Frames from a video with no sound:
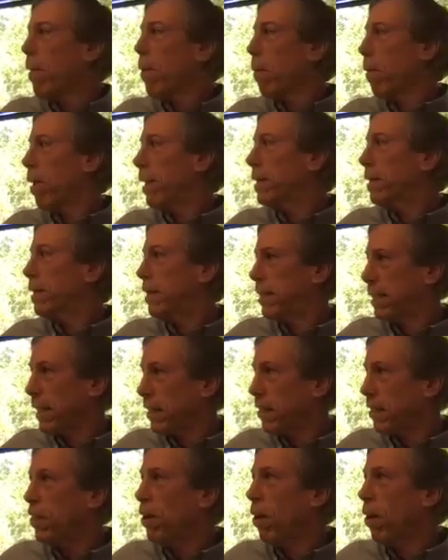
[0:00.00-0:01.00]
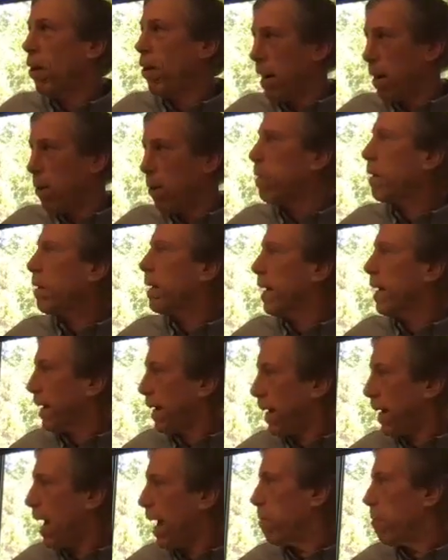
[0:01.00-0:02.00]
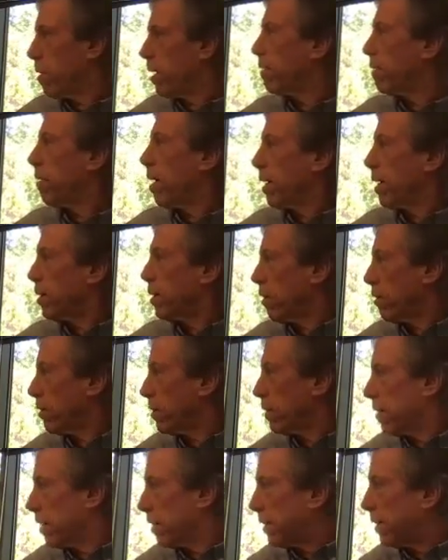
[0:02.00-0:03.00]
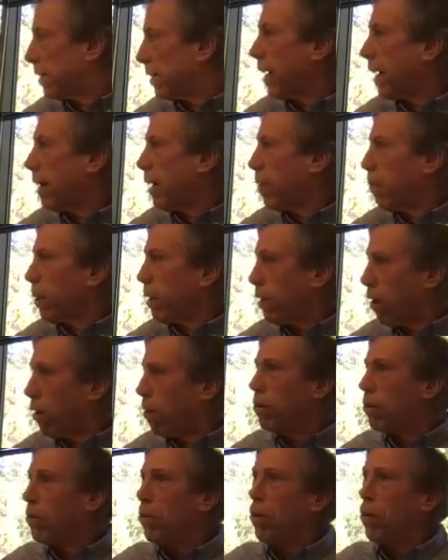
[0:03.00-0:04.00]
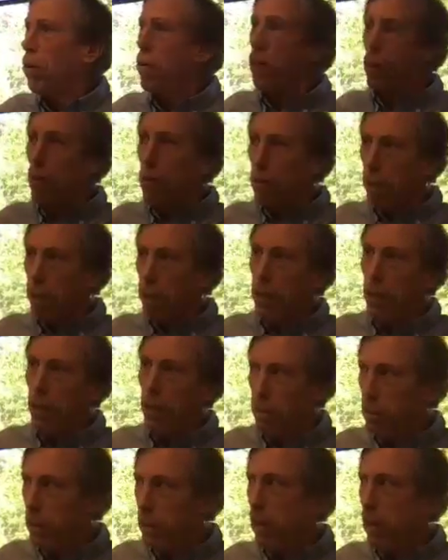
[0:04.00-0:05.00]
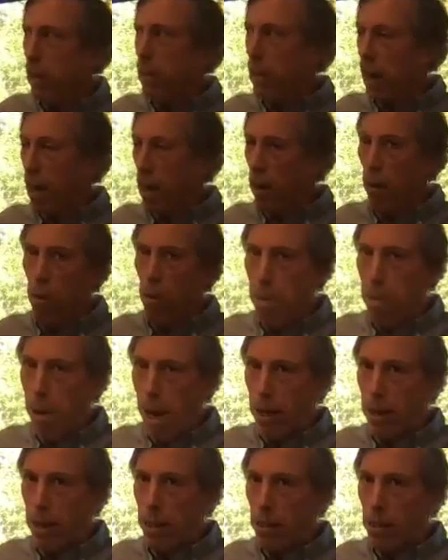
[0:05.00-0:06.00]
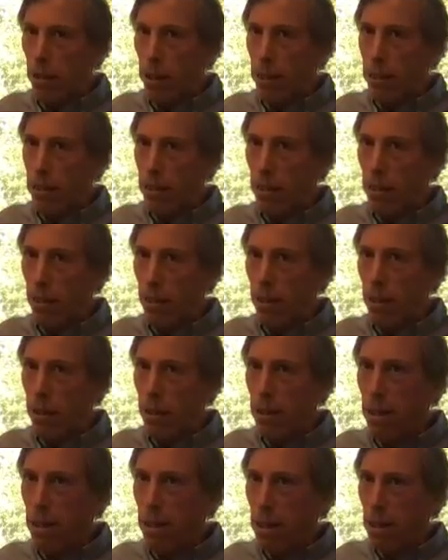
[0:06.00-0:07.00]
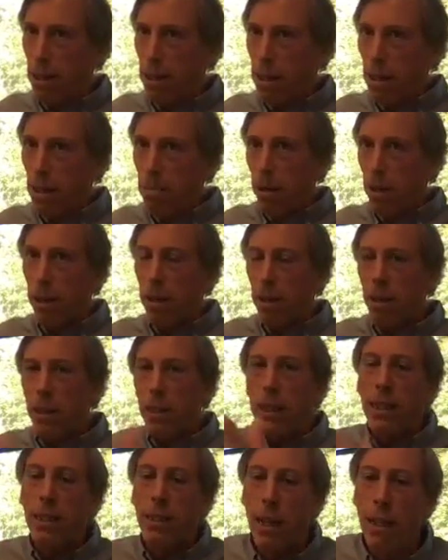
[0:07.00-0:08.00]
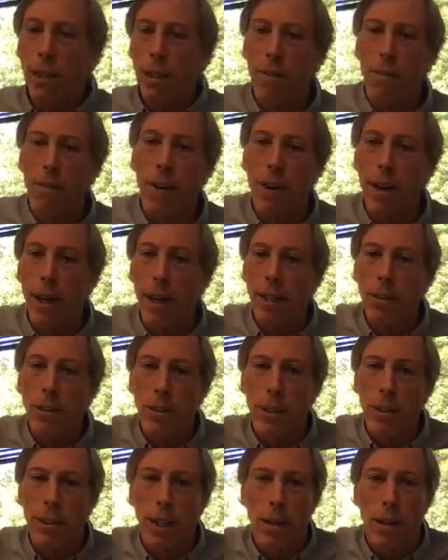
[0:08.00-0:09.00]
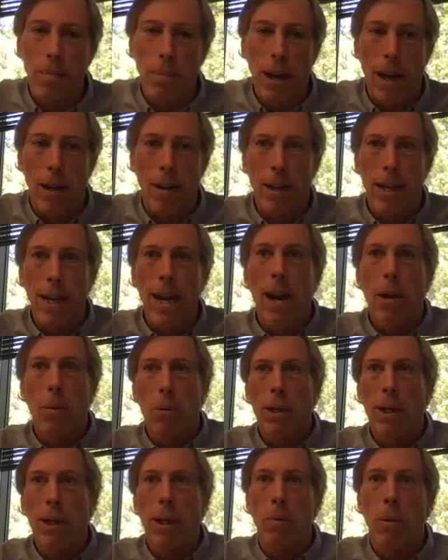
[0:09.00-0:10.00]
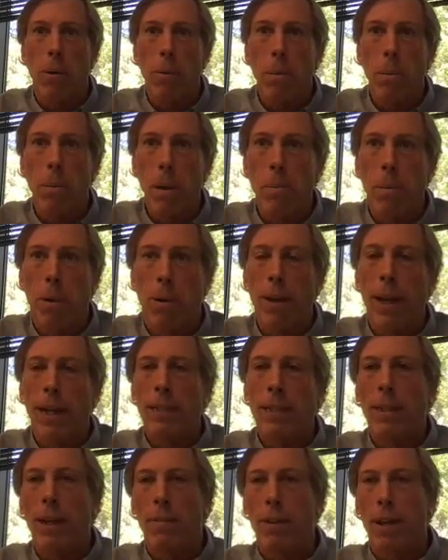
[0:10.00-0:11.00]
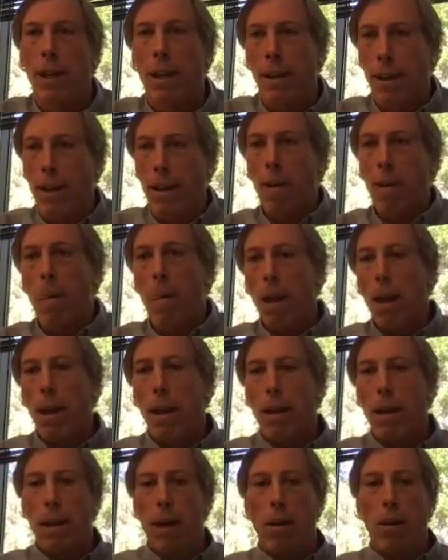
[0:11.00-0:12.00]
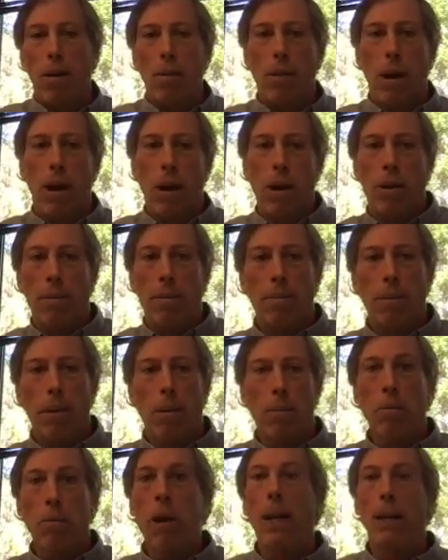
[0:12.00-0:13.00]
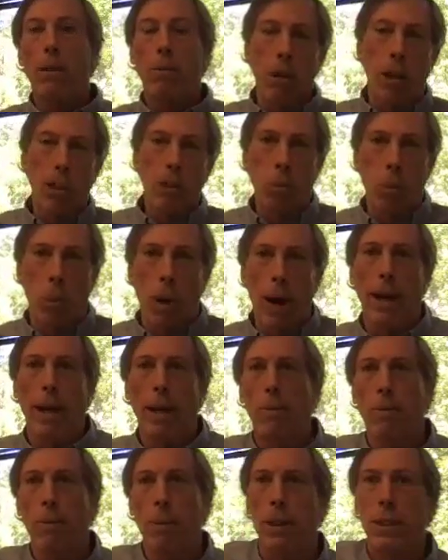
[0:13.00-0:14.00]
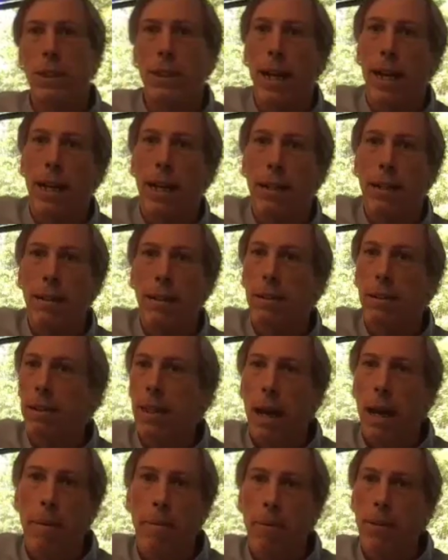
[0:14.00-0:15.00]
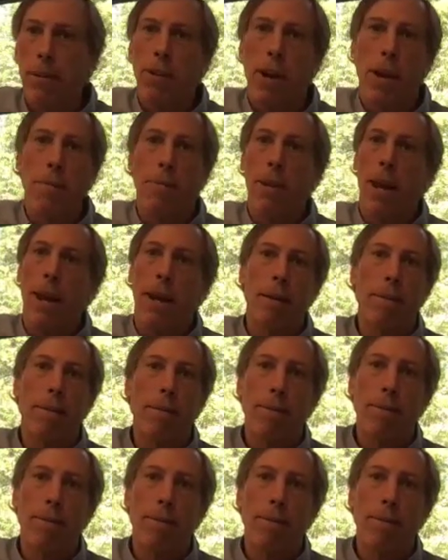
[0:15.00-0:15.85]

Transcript: by the way, is Cisco Networking Academy, right? So it's the site that we go to, the curriculum's there, you download Packet Tracer. But you said something very interesting about networking with people, and that's something, you know, Russ White was saying same thing